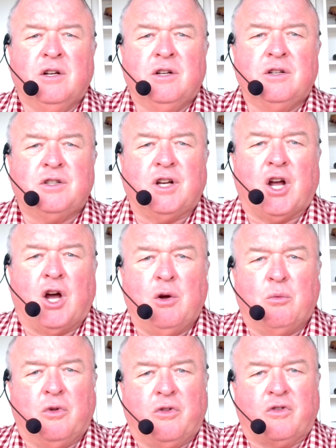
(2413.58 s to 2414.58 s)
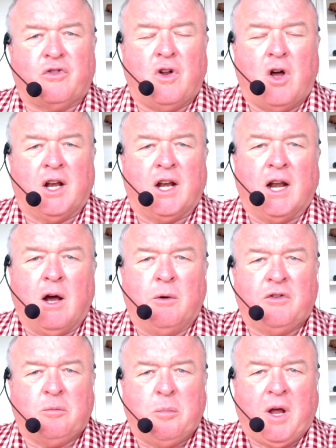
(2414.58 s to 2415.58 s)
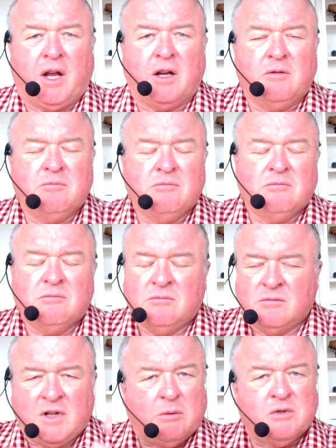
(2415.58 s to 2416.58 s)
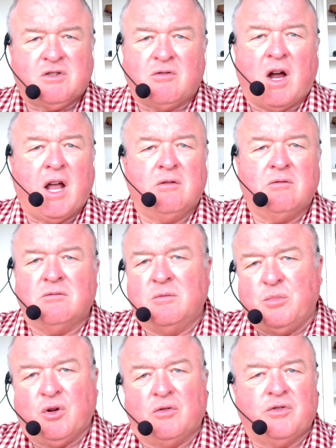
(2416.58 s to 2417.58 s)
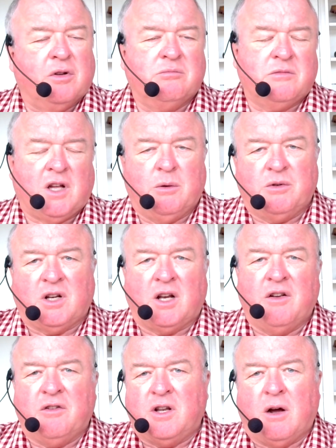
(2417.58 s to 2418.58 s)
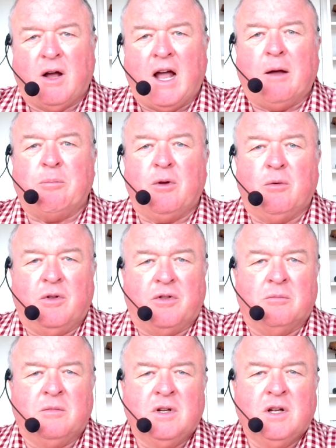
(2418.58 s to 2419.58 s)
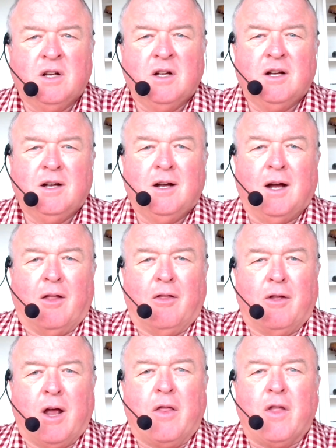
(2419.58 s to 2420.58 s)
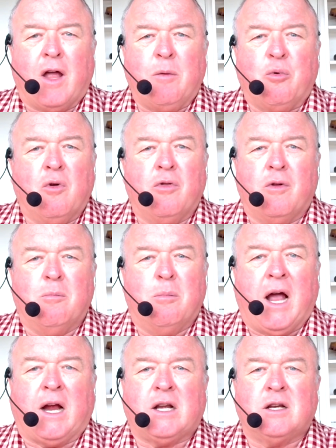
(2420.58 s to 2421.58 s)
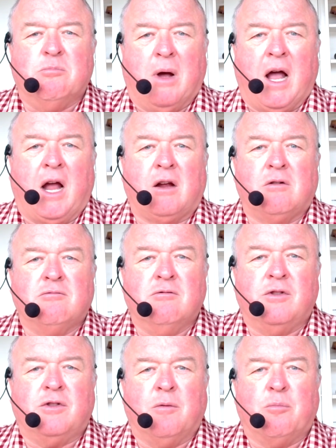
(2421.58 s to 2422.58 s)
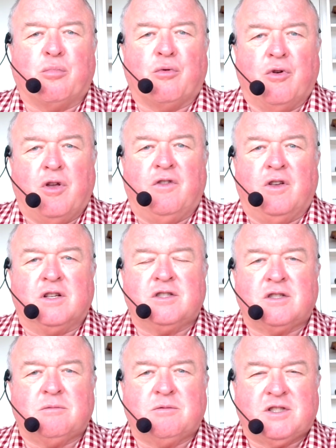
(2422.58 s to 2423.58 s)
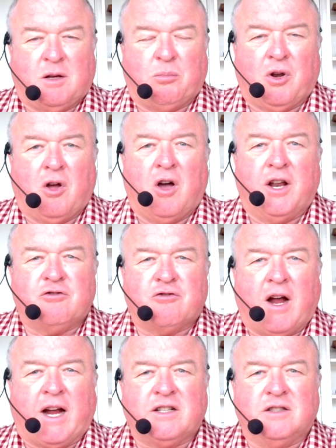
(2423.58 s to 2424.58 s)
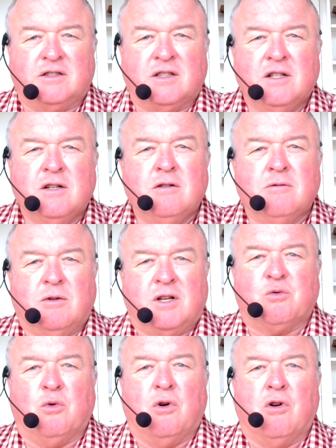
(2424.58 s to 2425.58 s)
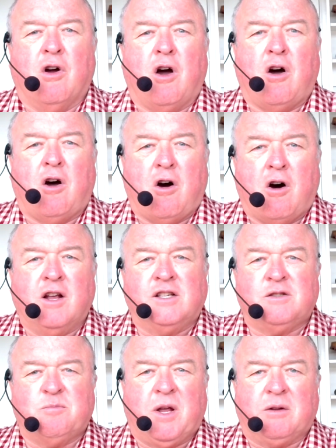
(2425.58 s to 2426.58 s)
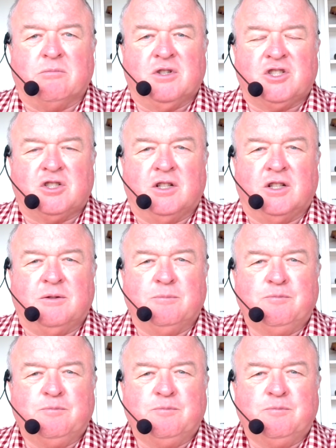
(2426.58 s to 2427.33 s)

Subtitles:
to cope with a slightly lower spec. That was great. We built them, they were delivered, they were happy with them, and then they put them back to back with the previous supplied tractors, which were a high-spec machine.